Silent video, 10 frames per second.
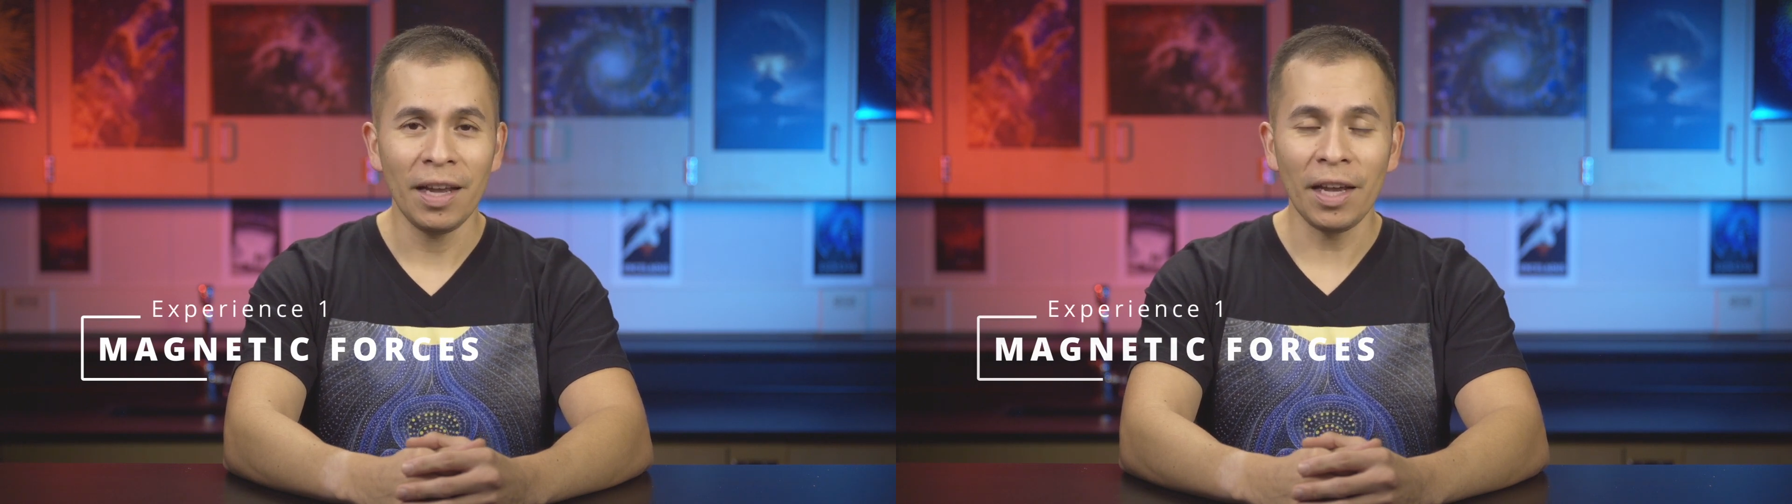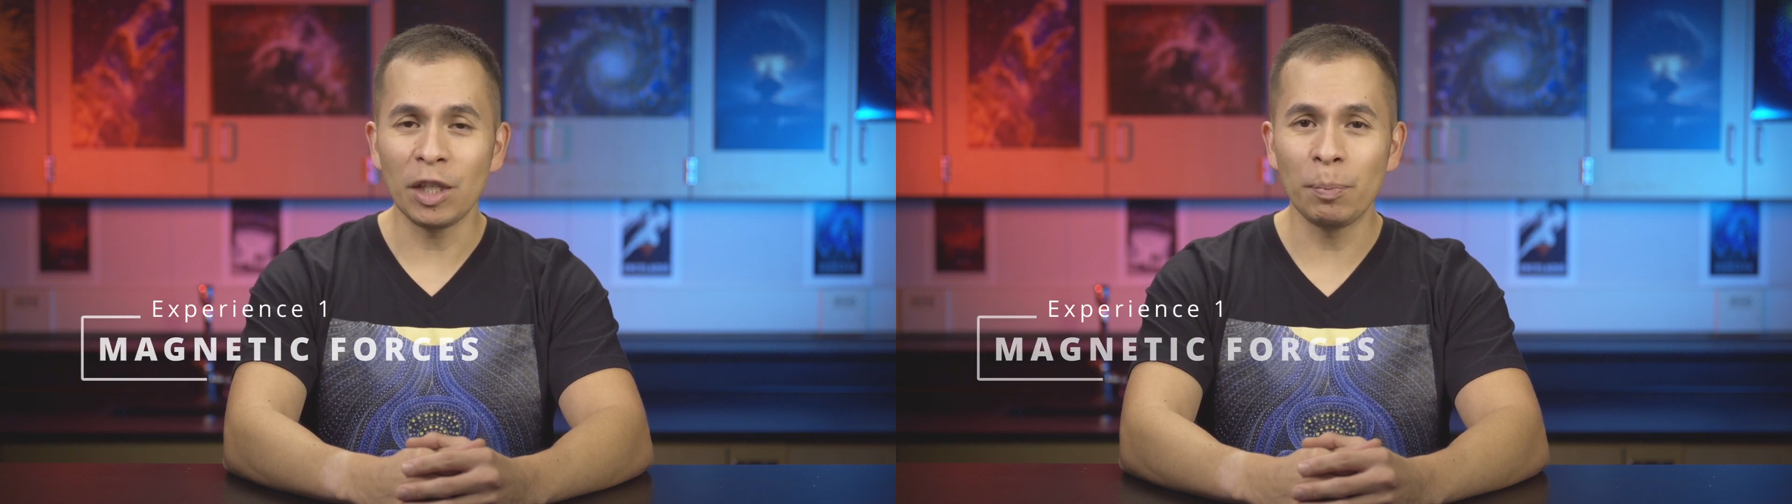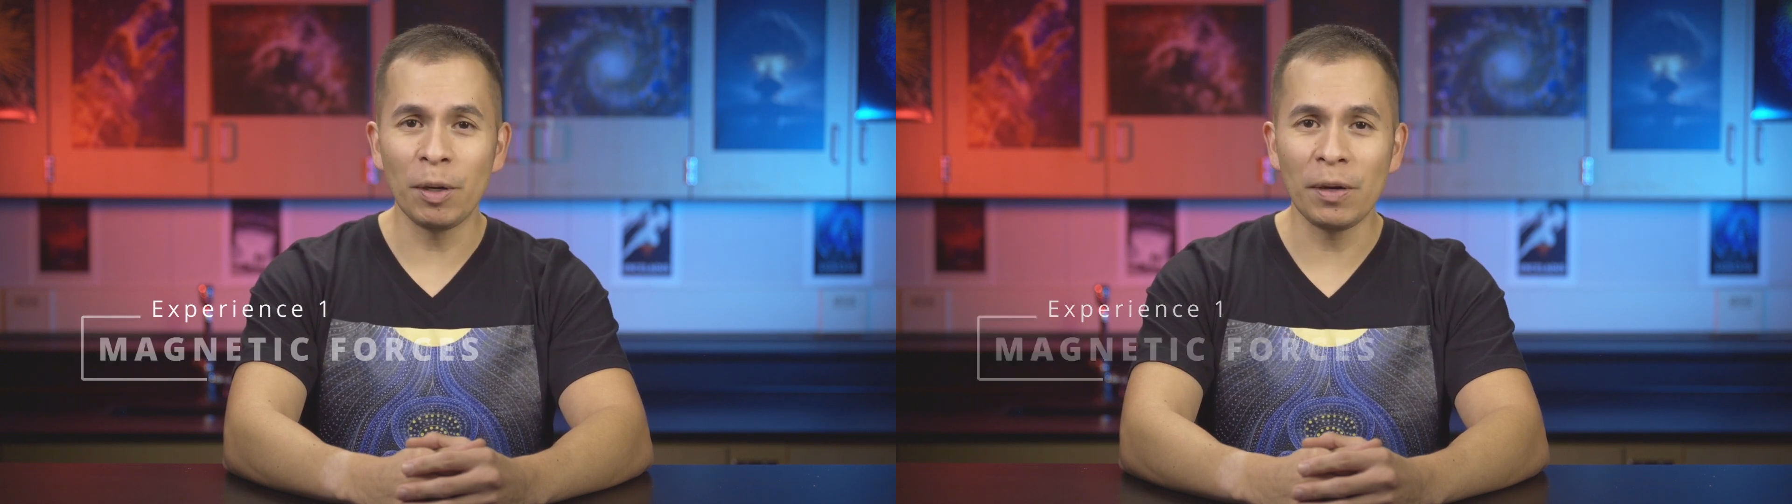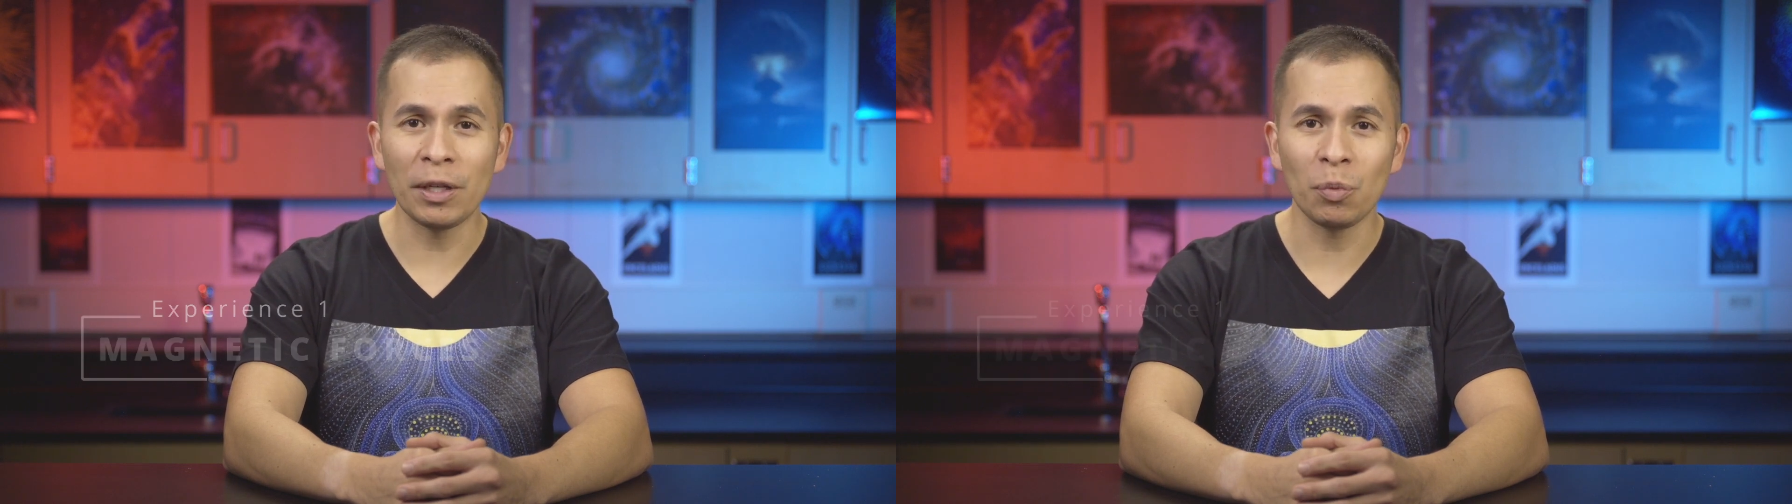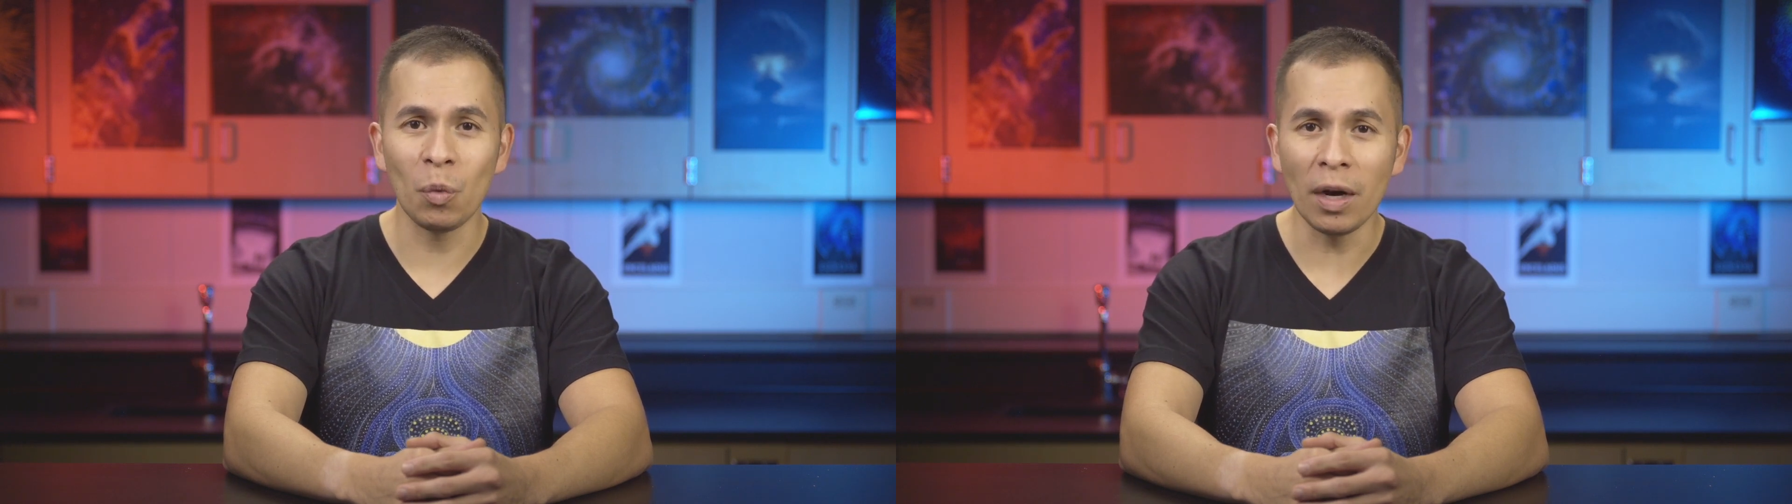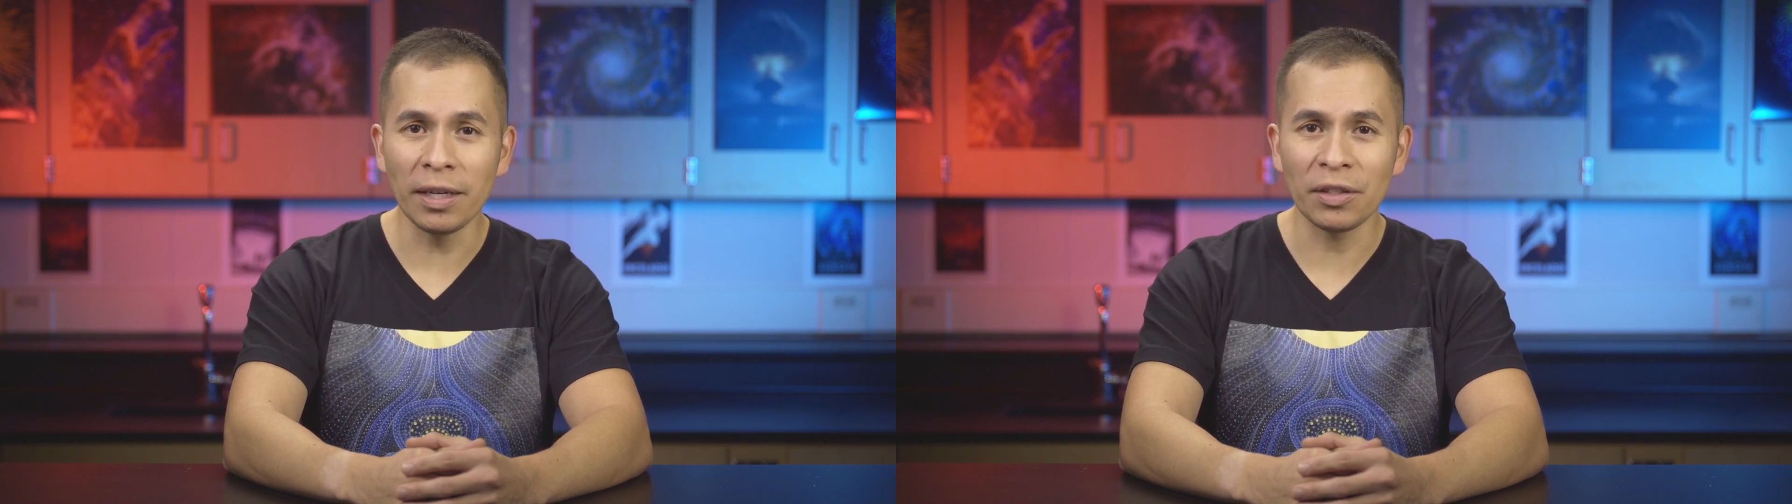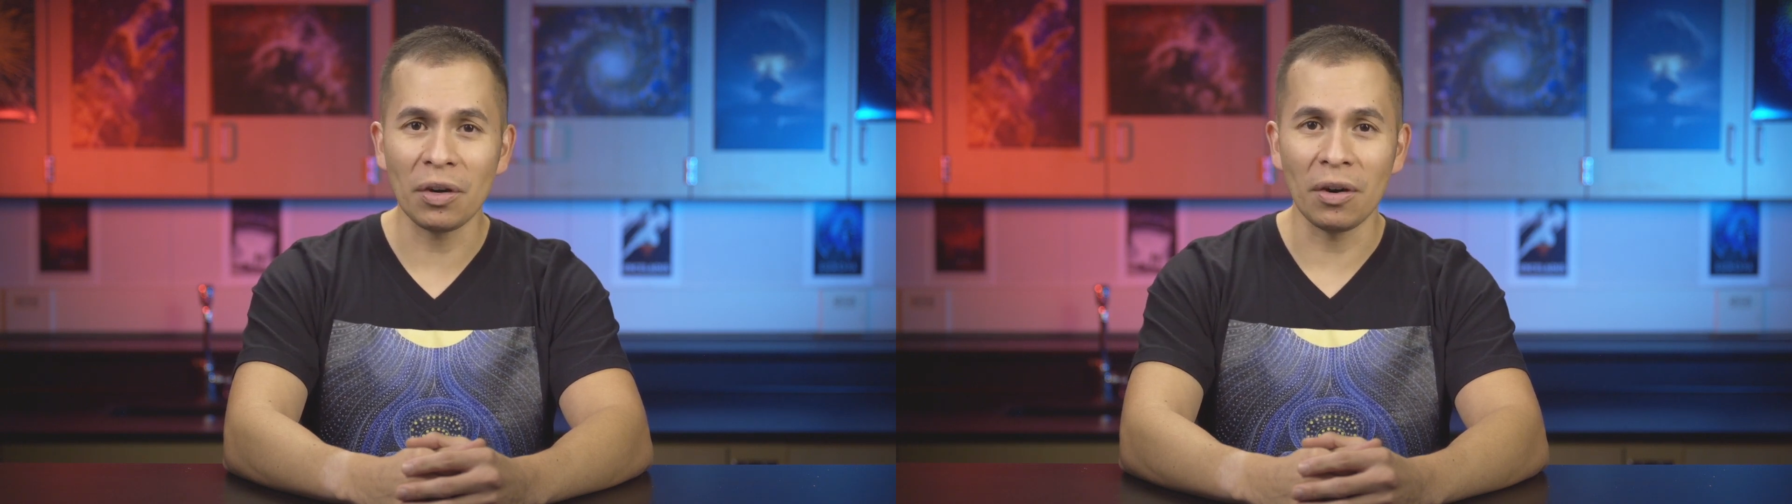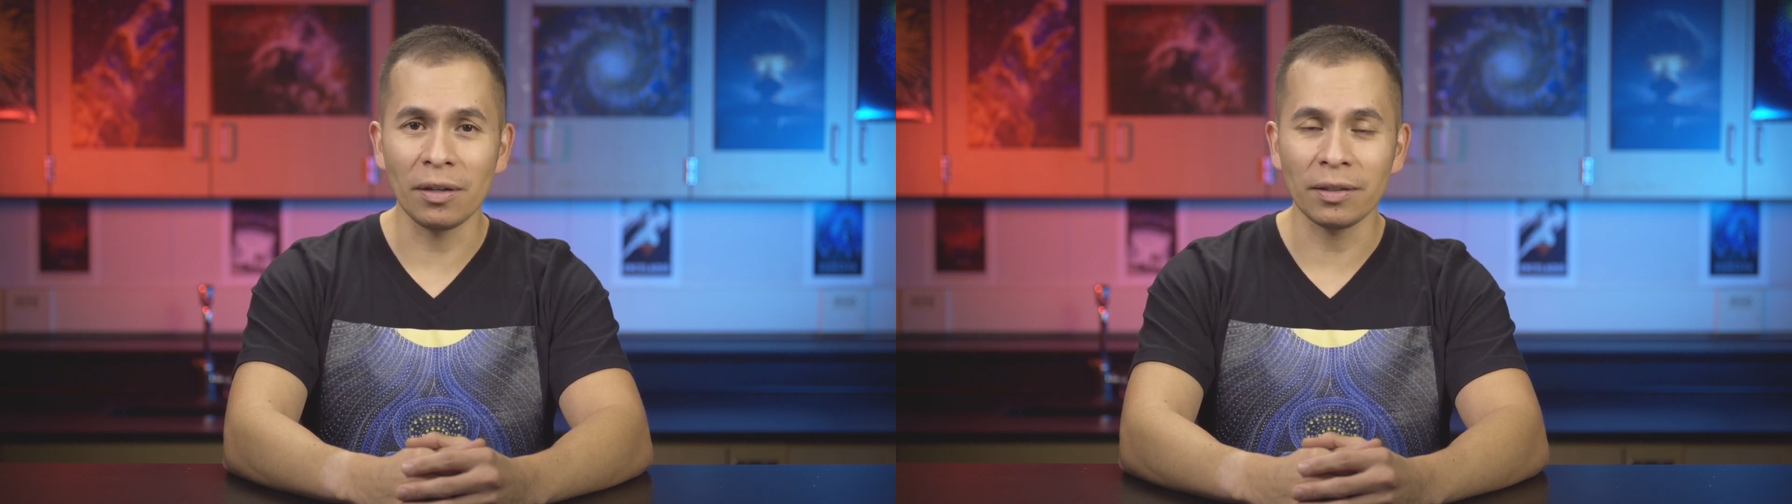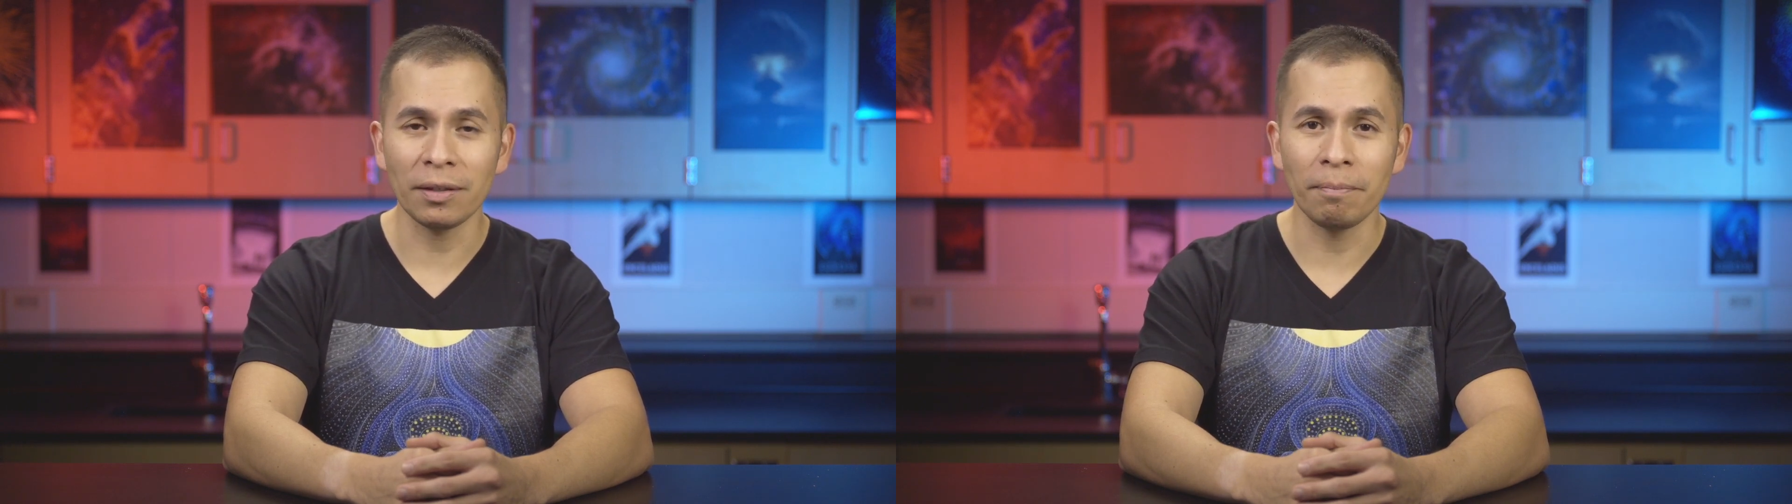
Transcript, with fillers: Experience 1 is called